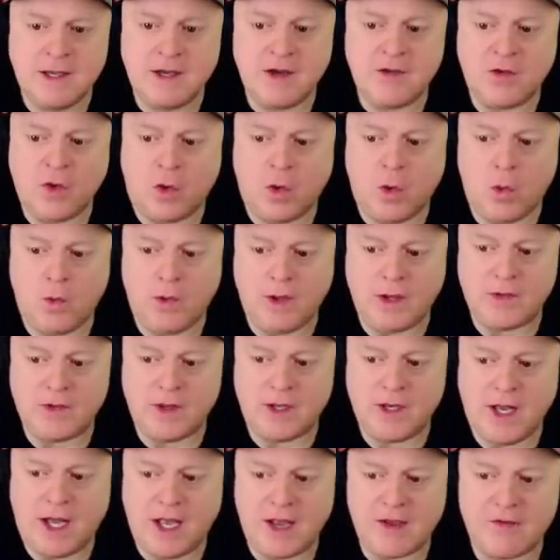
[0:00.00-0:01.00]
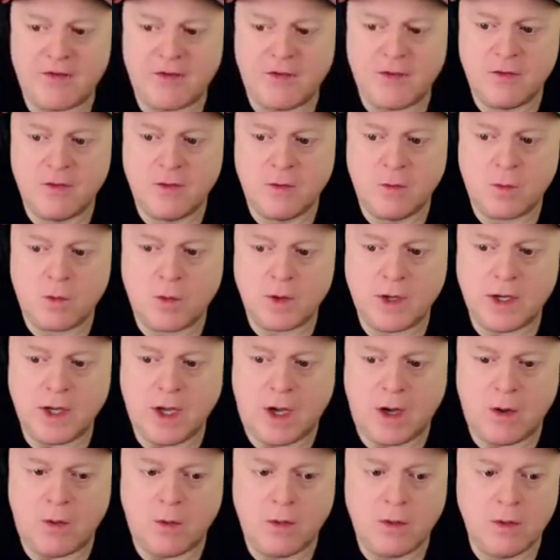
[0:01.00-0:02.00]
He's holding the knife. Where'd he
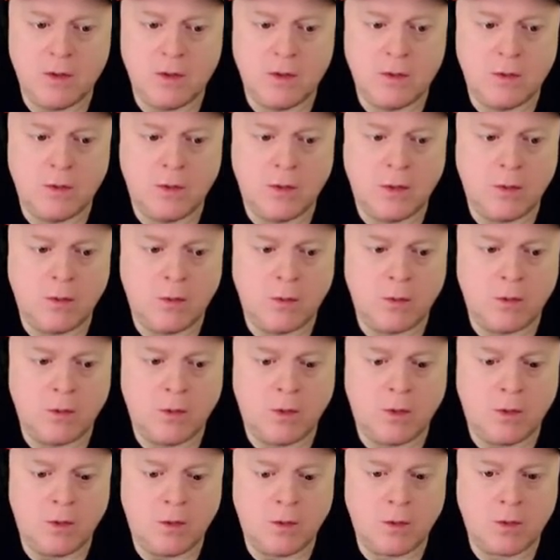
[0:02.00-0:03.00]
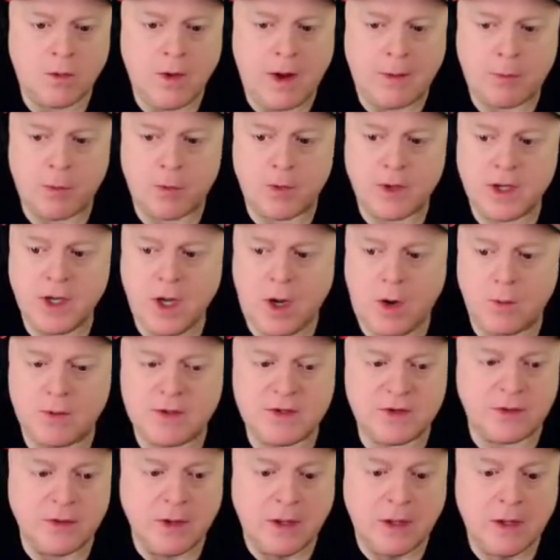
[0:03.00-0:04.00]
go? Crap, where'd he go?
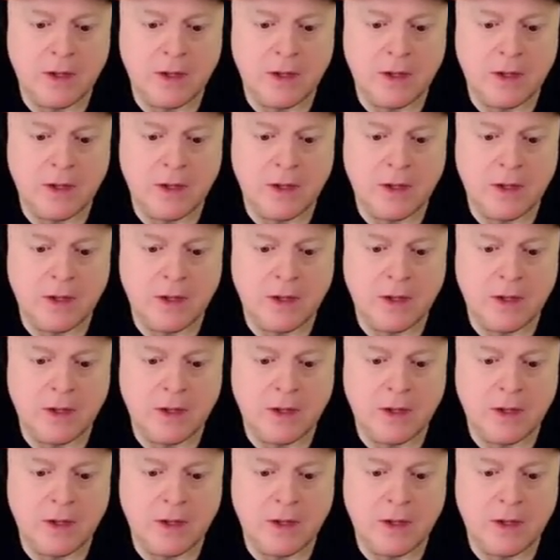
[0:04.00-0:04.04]
He